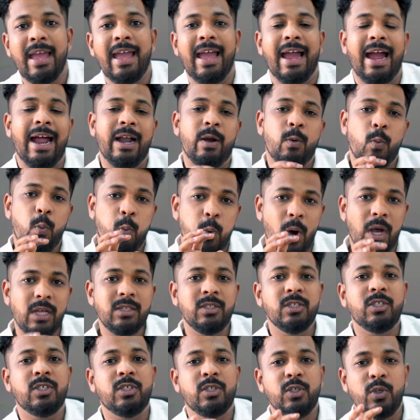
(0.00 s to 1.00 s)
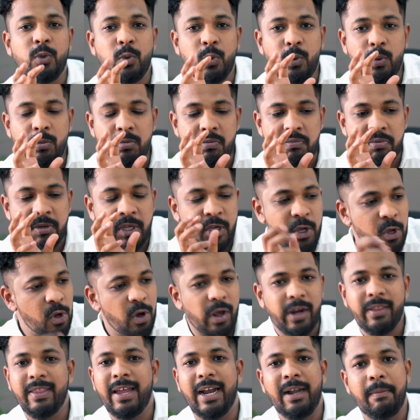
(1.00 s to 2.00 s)
And once you
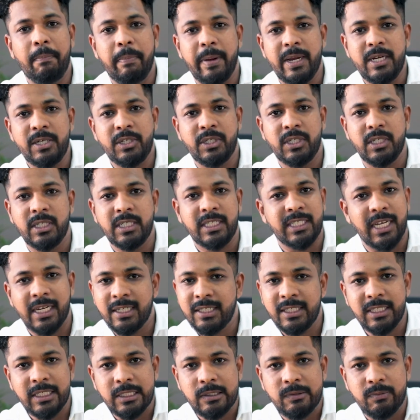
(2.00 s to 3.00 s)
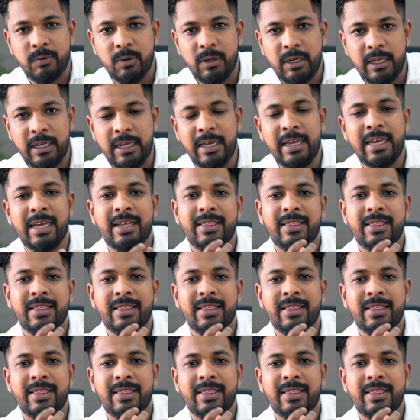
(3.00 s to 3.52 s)
cure that patient successfully,